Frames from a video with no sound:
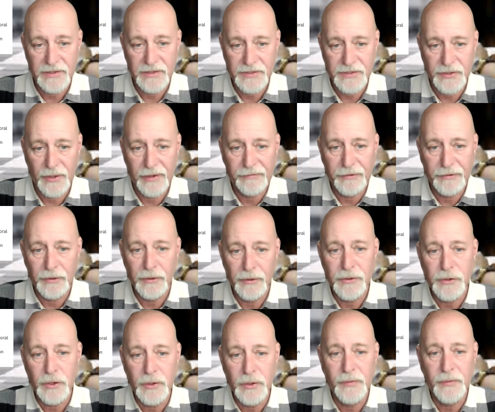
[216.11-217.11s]
So if you're a
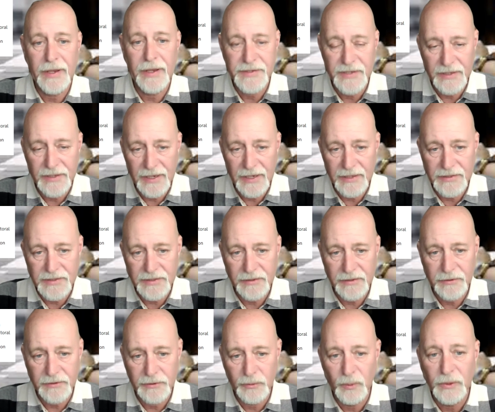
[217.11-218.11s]
new resident,
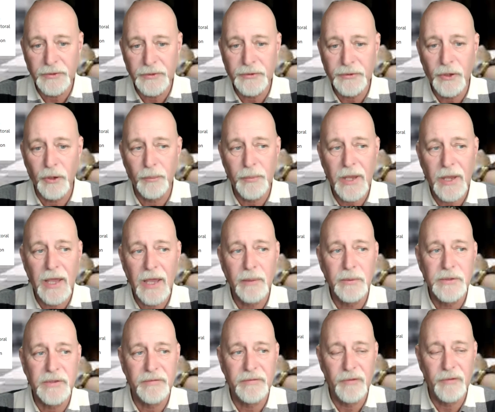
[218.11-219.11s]
you will not be
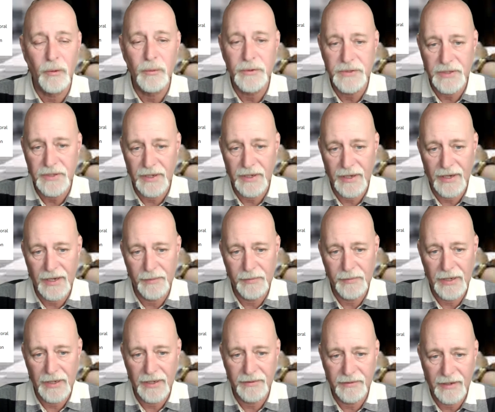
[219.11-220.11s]
able to vote
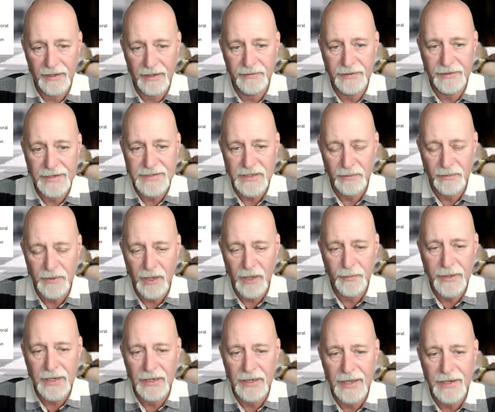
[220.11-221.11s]
in these
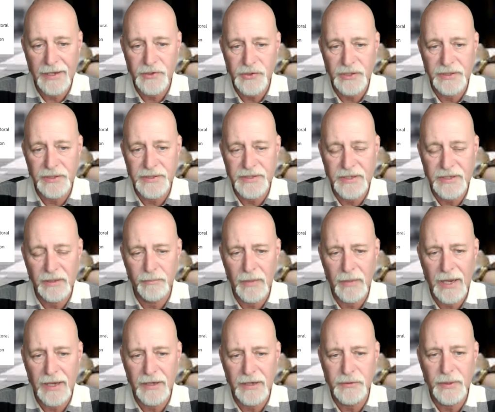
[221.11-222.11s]
upcoming elections in
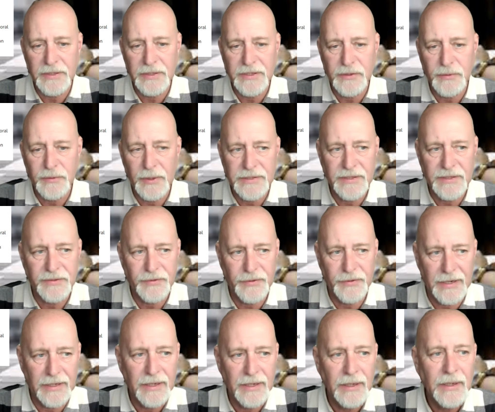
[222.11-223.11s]
May
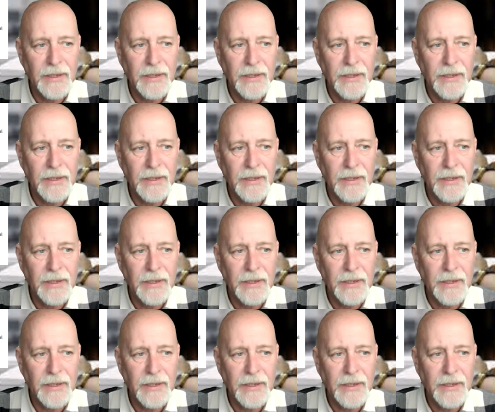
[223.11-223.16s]
2023.